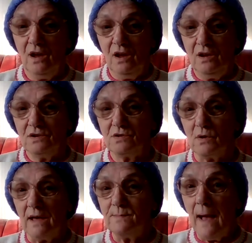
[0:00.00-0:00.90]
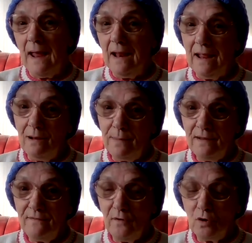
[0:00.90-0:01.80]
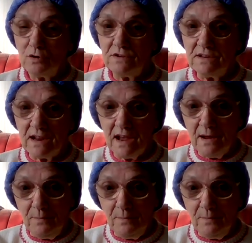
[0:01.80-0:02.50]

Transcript: So that's my little bit for today.